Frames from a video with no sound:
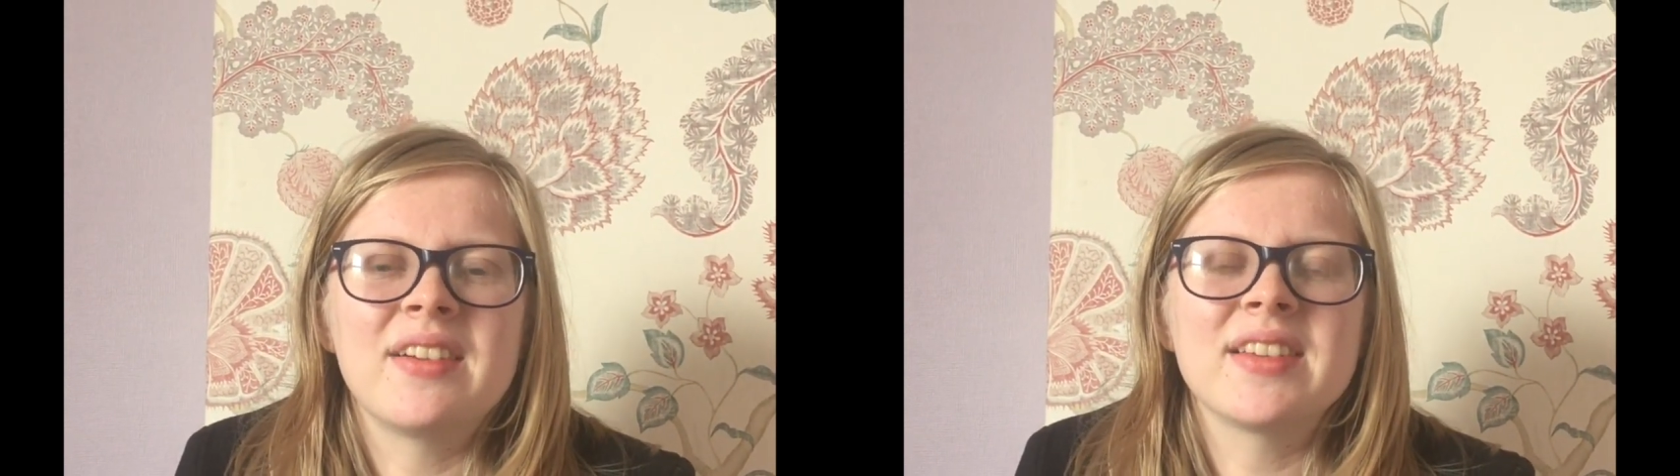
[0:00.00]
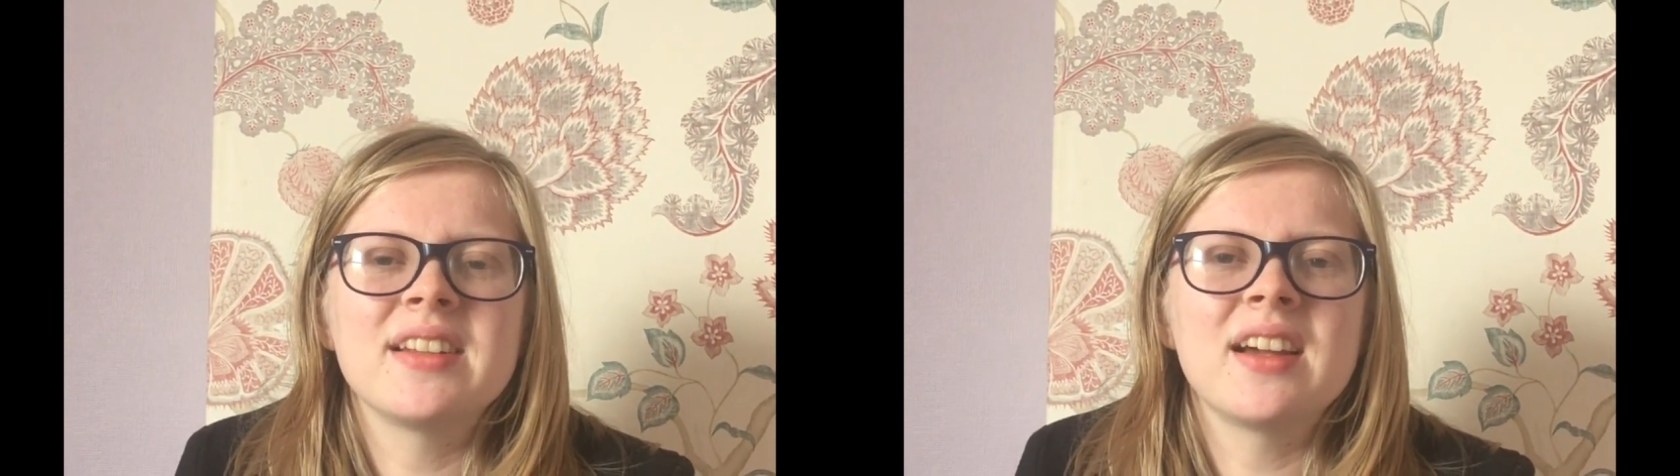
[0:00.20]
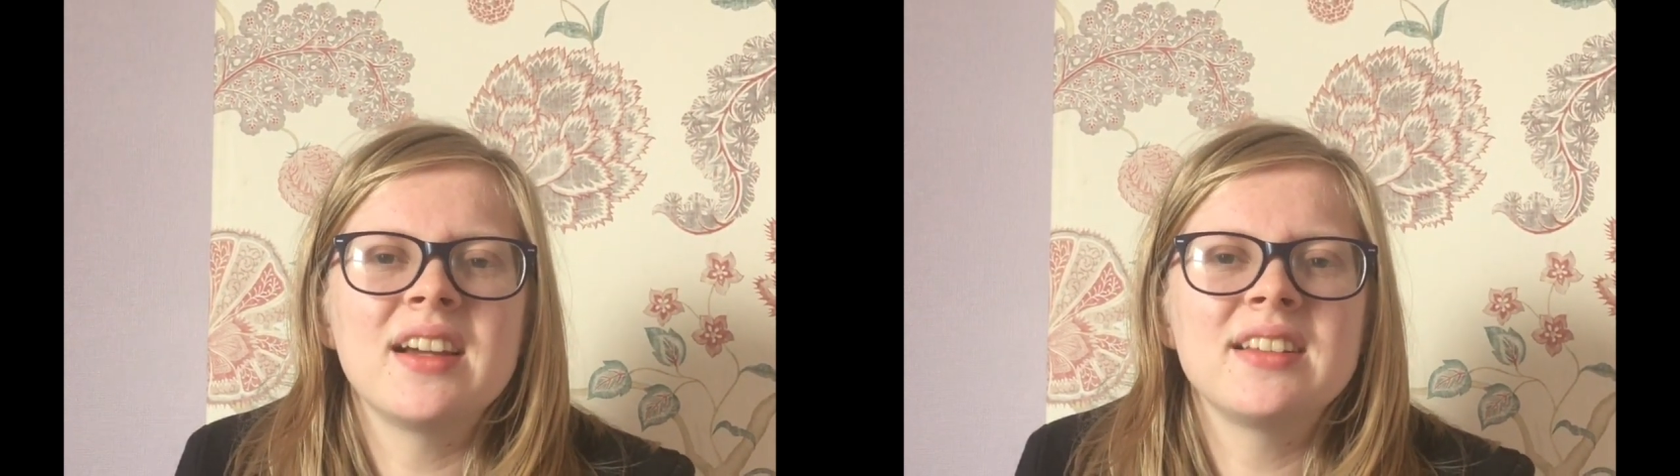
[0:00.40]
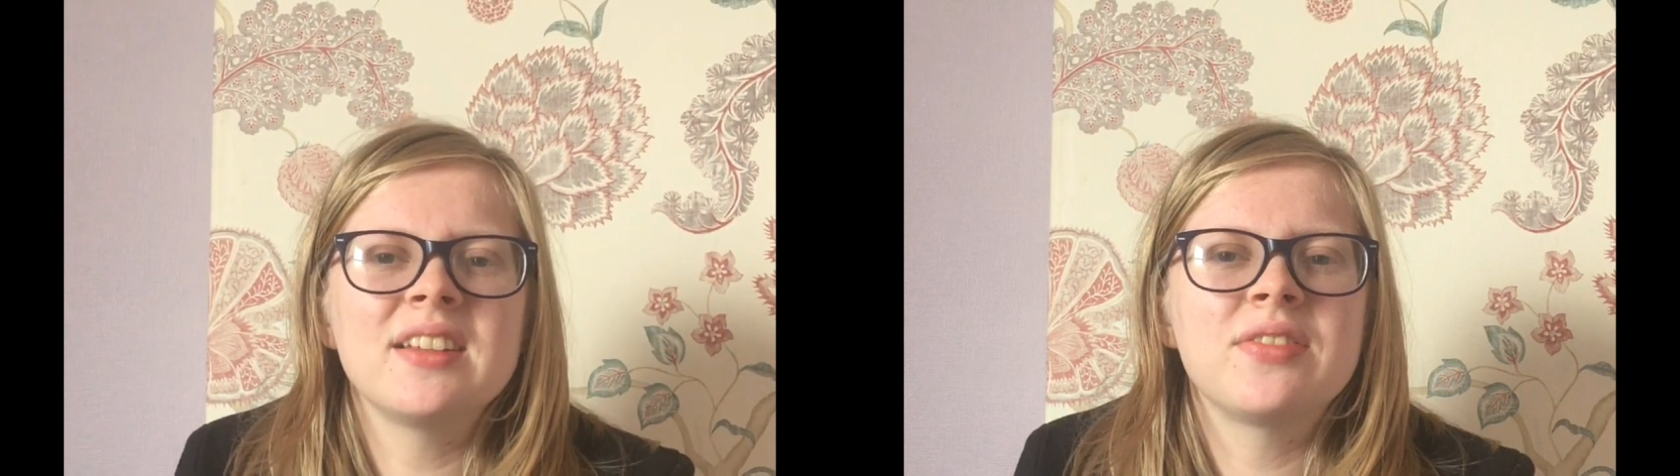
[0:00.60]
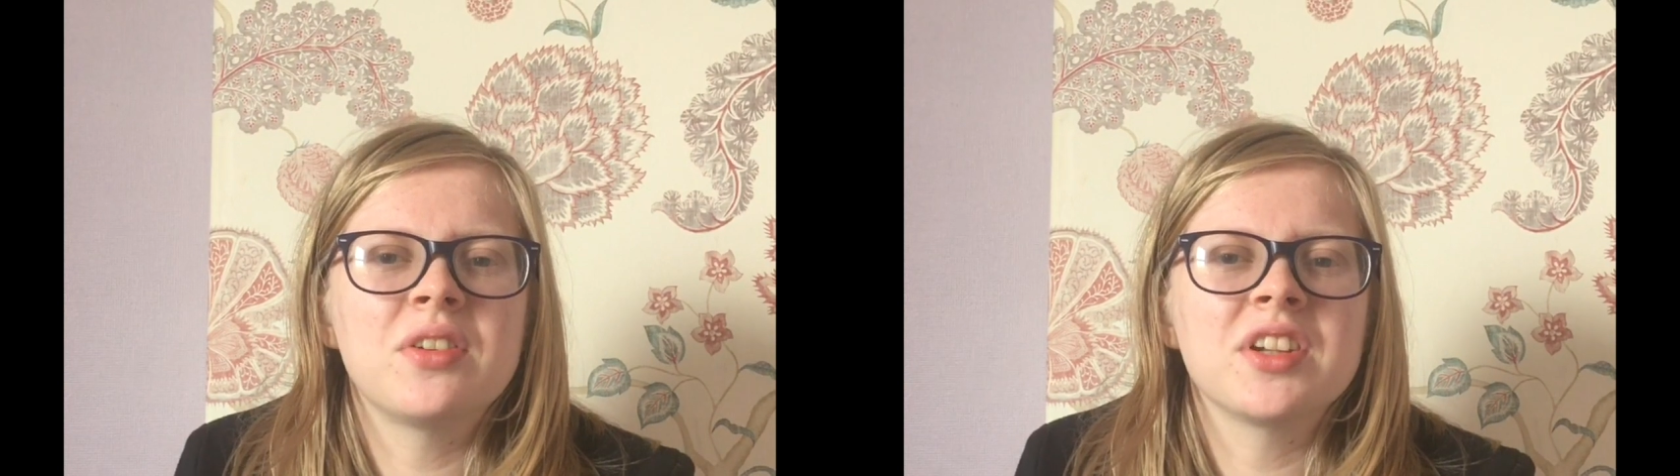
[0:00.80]
is a
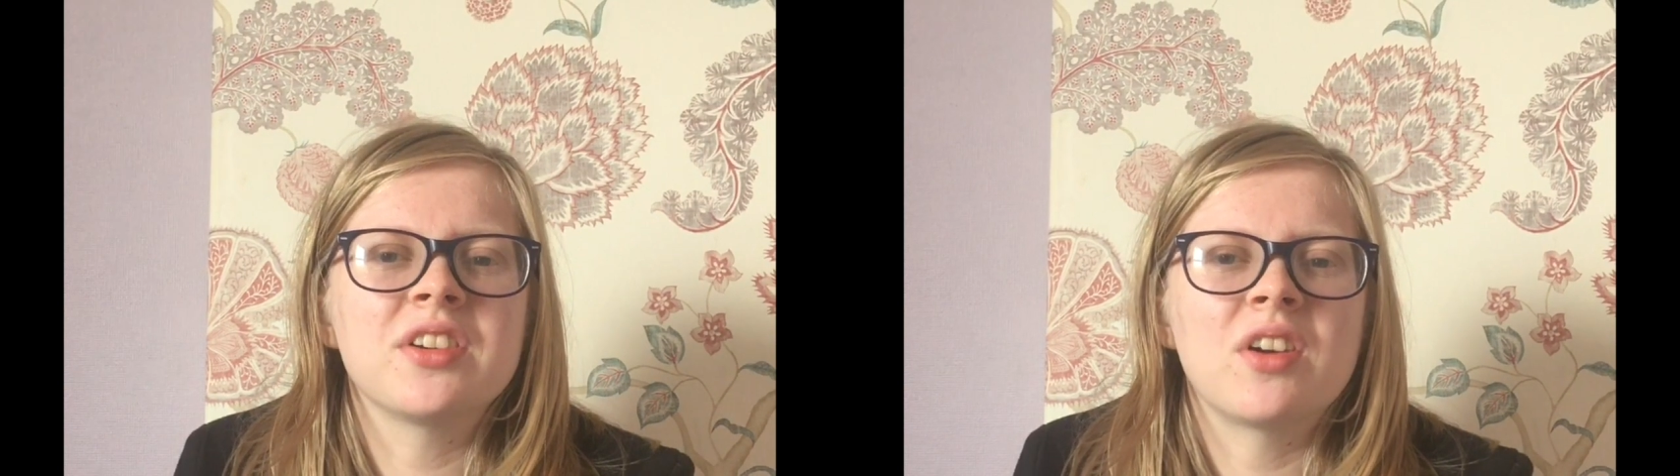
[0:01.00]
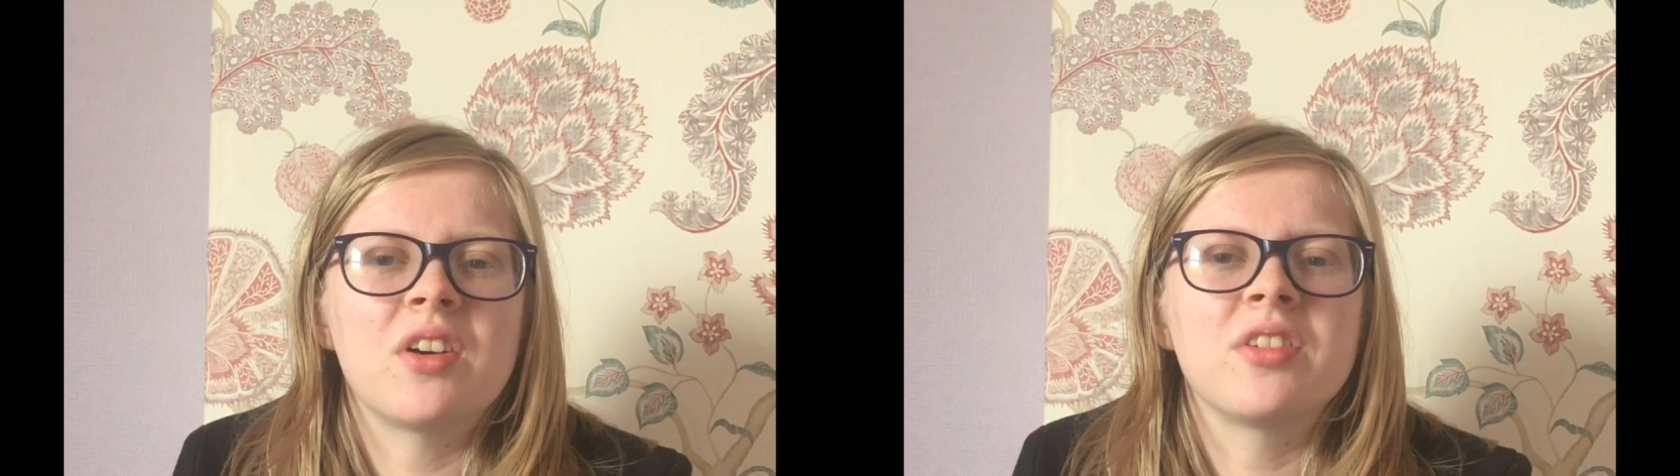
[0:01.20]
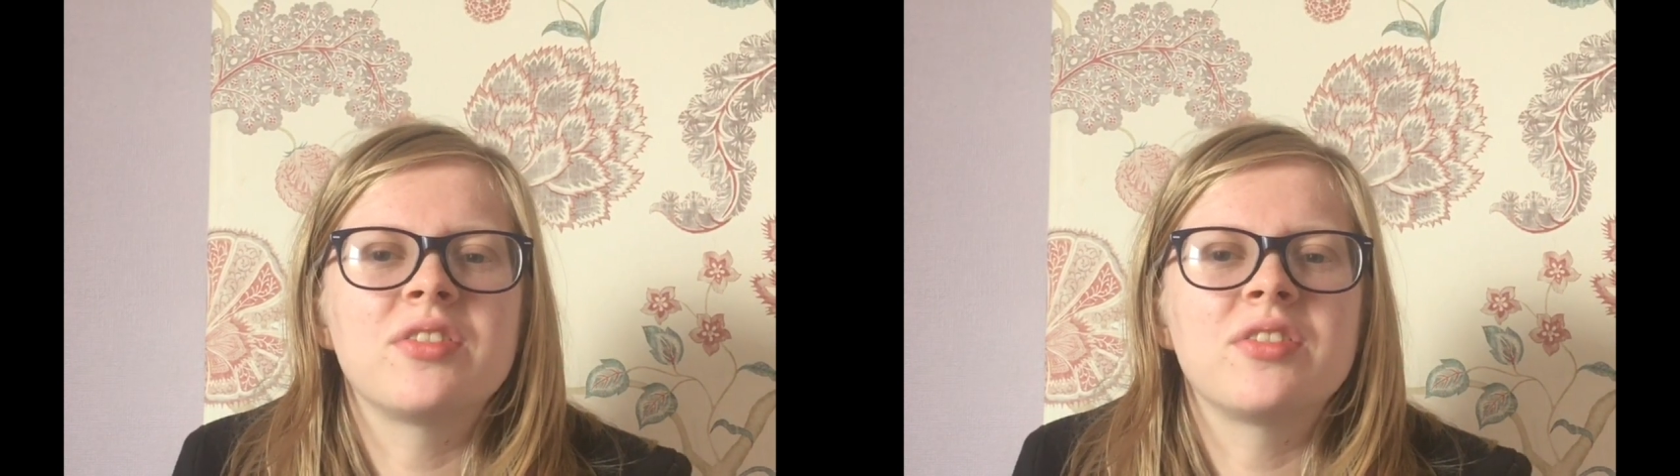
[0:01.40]
94-year-old